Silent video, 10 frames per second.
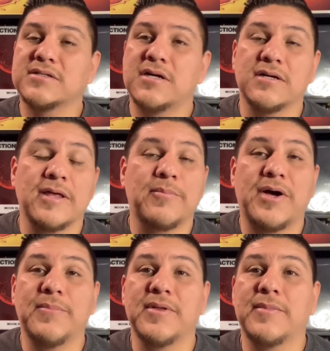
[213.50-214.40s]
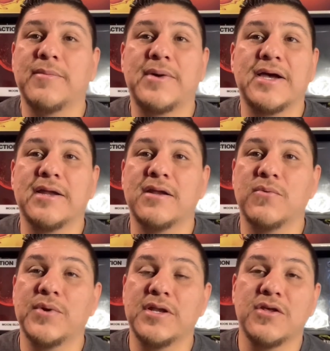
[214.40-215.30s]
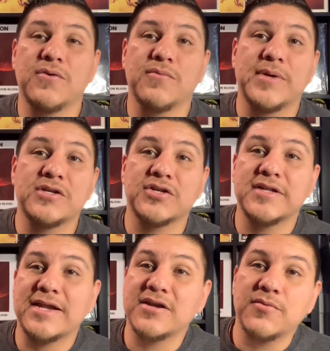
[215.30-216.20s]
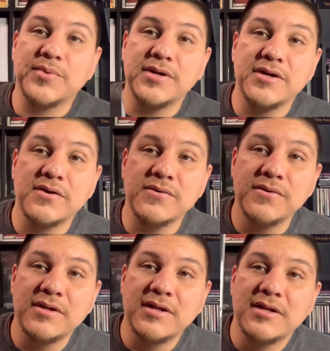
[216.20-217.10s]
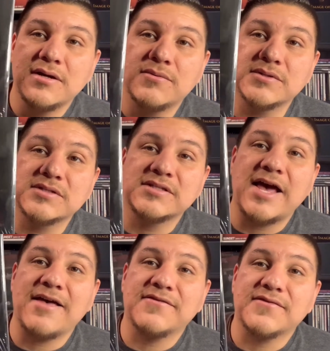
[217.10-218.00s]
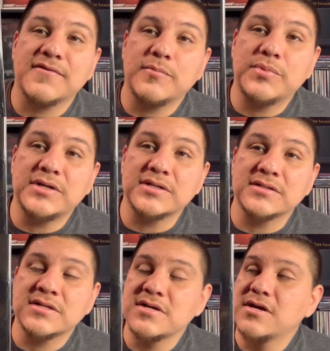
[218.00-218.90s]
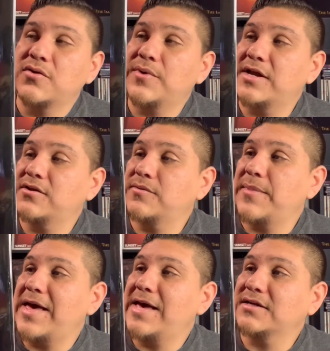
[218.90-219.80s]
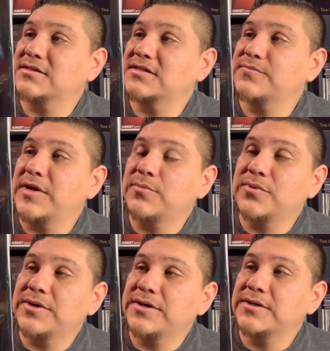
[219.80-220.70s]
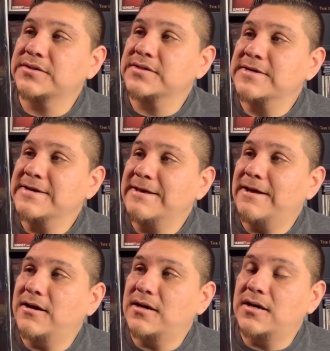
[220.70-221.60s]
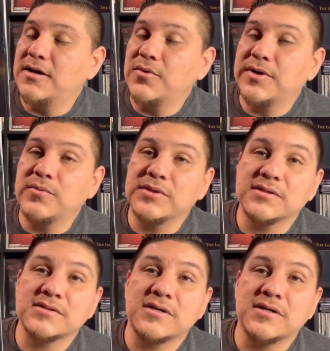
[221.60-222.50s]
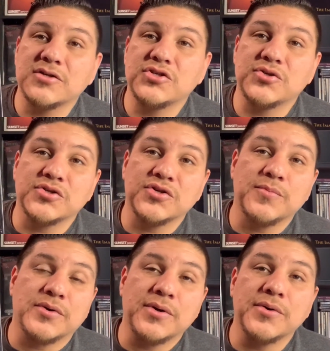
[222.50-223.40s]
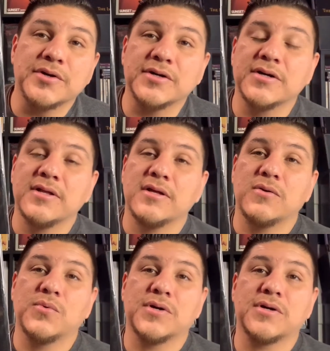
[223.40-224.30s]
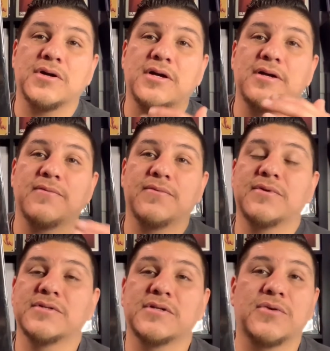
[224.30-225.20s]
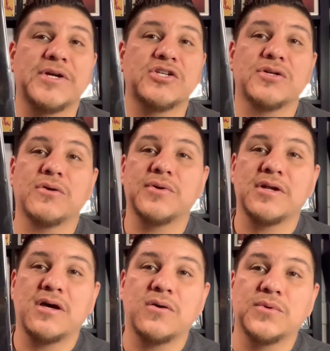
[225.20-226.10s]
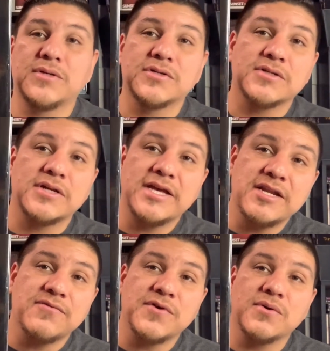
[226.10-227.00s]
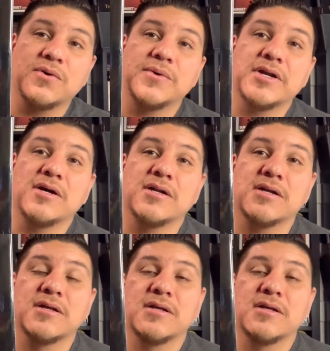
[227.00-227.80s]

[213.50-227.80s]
song that popped in my mind when you mentioned that in your video was Daft Punk, Random Access Memories, and with the song Giorgio Moroder, where there's a narration going on, where there's an interview going on